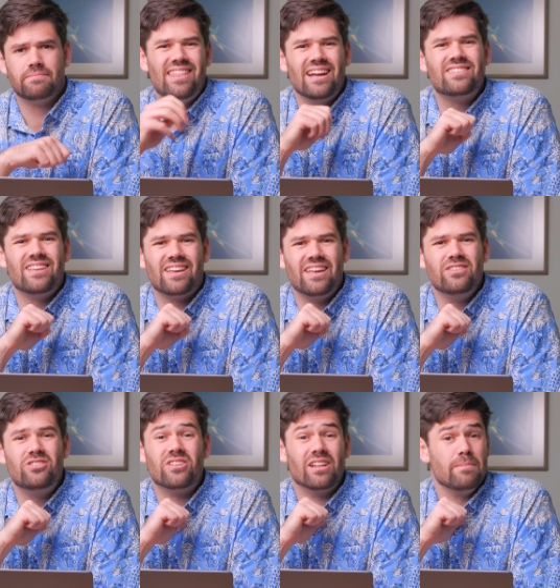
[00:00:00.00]
Thanks again
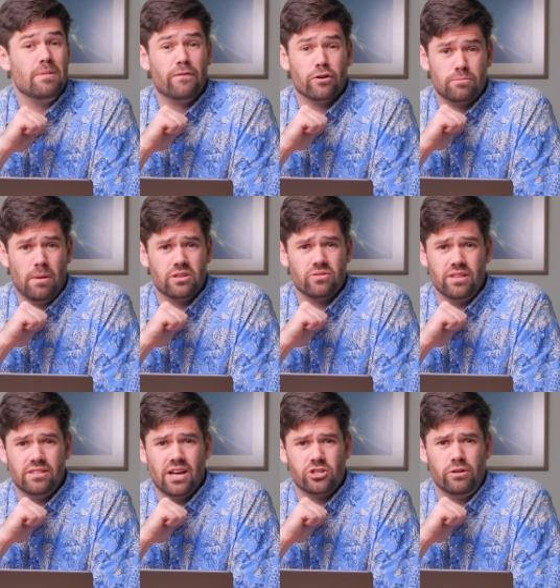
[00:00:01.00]
to Delete Me for sponsoring
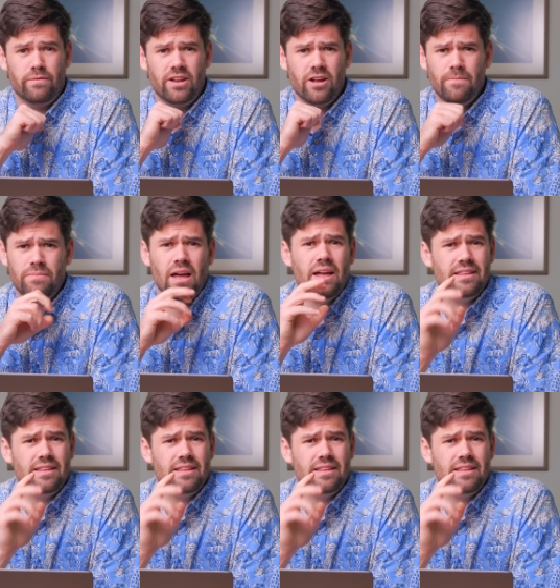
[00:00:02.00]
this section of video.